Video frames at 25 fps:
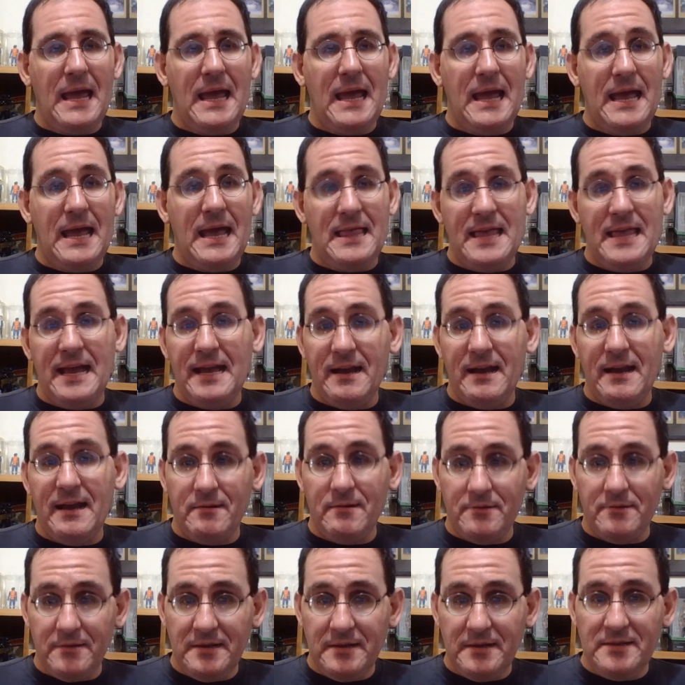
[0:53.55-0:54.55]
And that
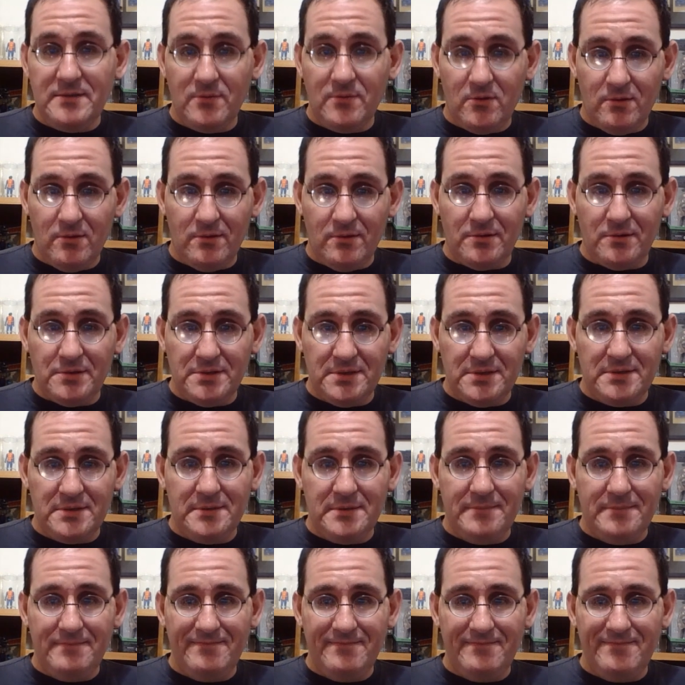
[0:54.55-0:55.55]
character is, of course,
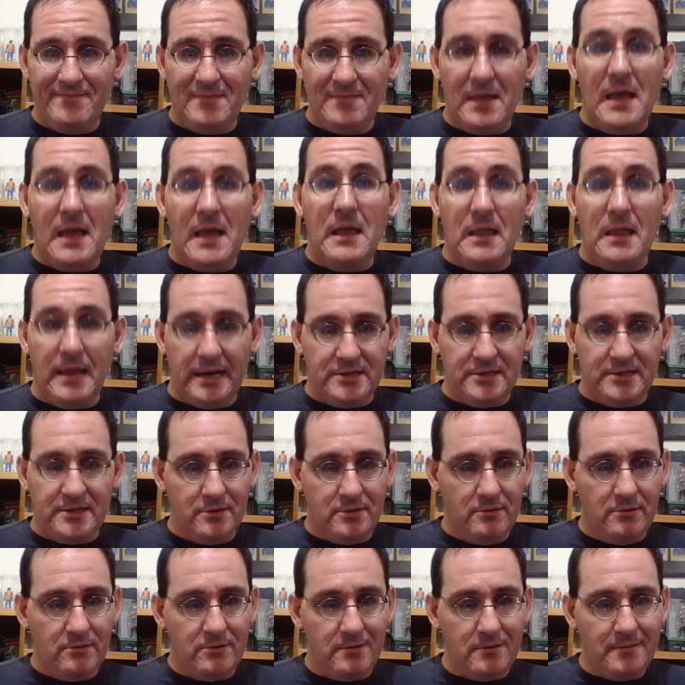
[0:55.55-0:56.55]
Lex
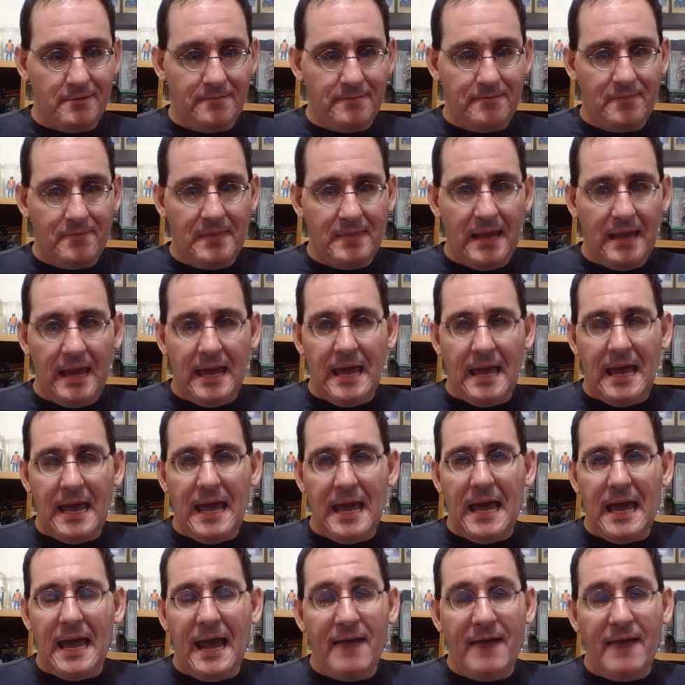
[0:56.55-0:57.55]
Luthor.
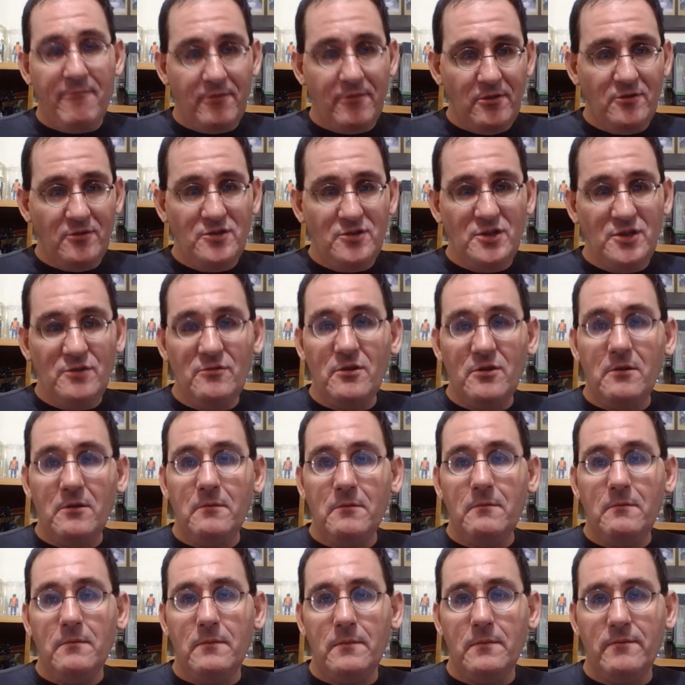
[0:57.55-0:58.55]
And for those of you
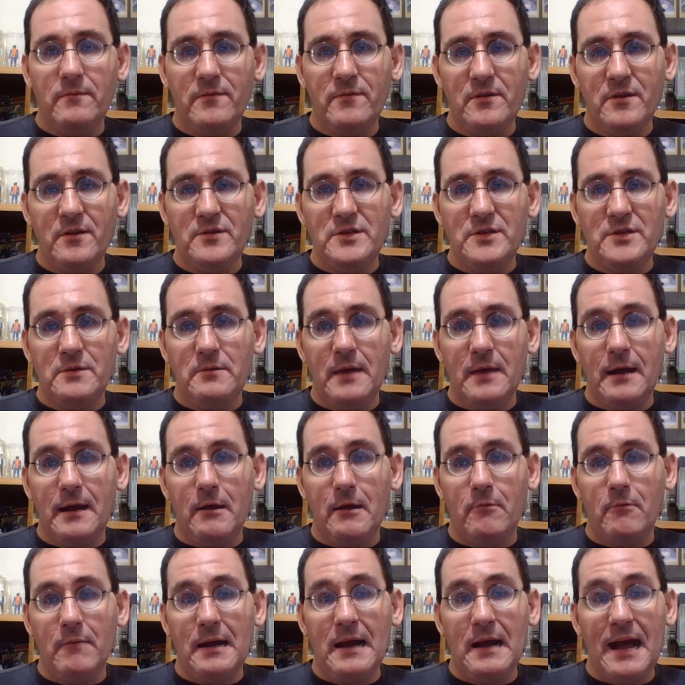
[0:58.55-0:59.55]
that are
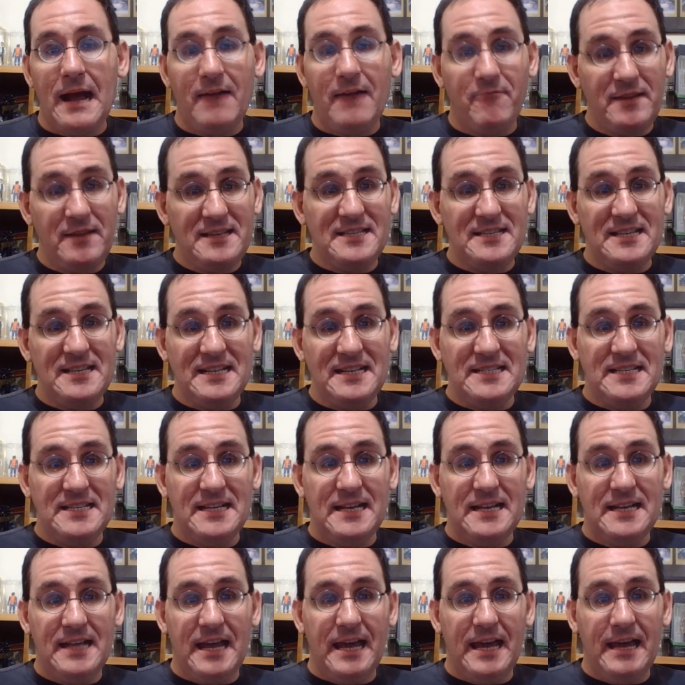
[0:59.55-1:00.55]
aware, I recently
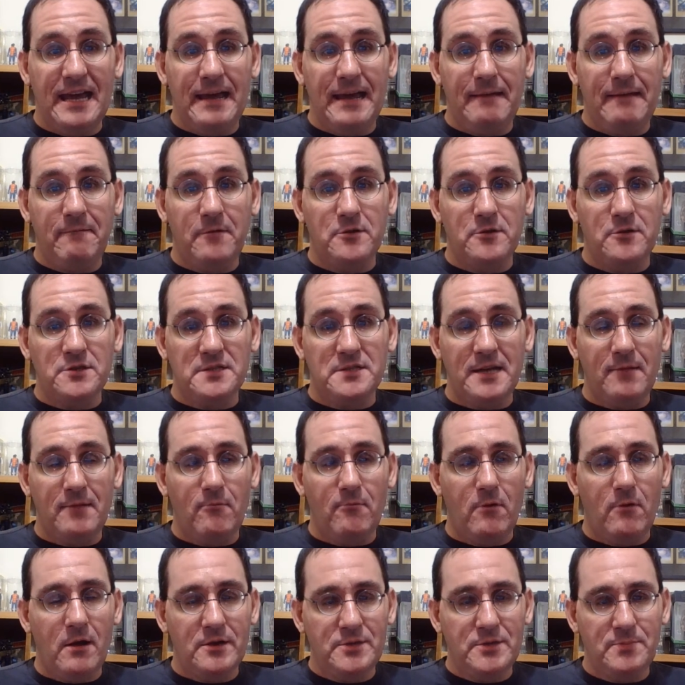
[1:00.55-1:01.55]
did a first-time
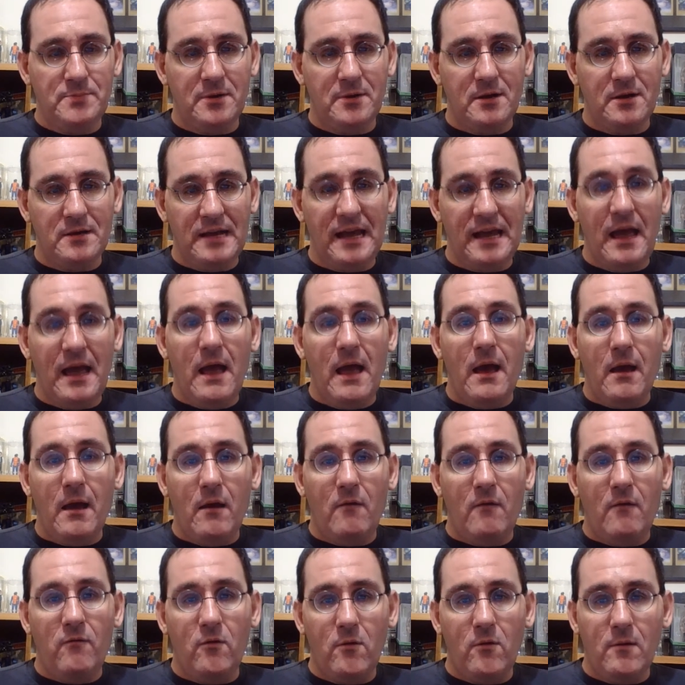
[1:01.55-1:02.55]
watch party
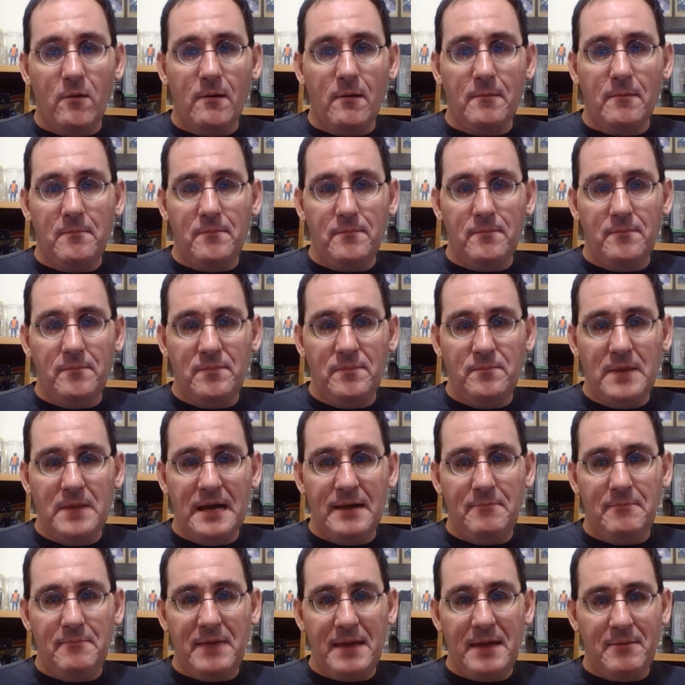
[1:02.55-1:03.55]
for
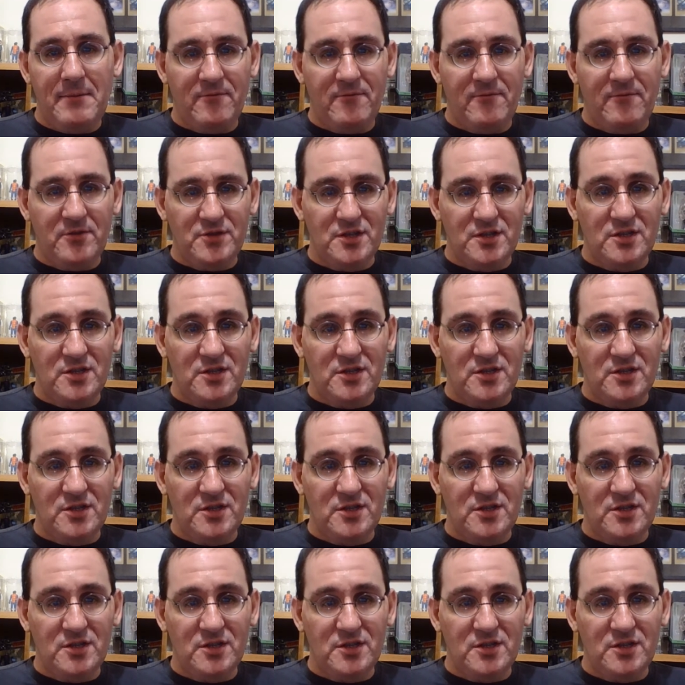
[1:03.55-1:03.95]
Batman vs.